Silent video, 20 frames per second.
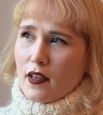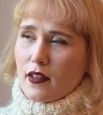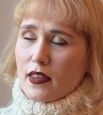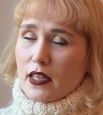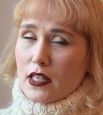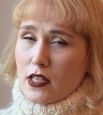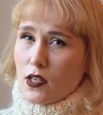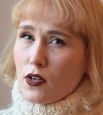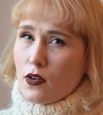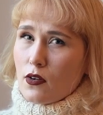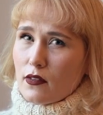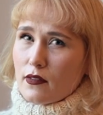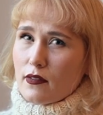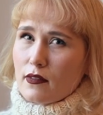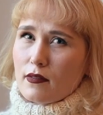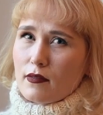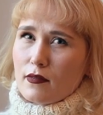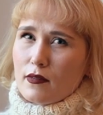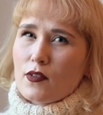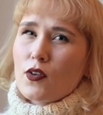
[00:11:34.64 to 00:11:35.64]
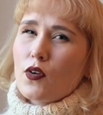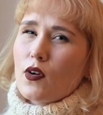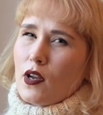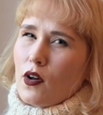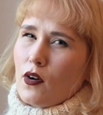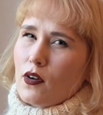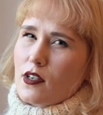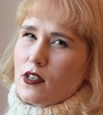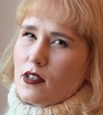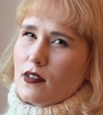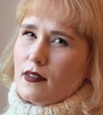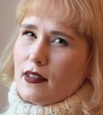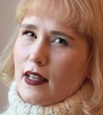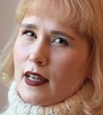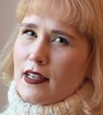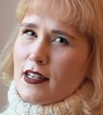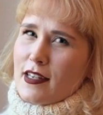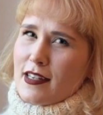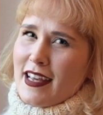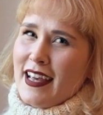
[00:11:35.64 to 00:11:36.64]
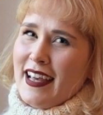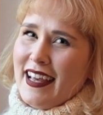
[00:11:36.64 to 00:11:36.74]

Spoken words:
There's a lot, not a lot, that's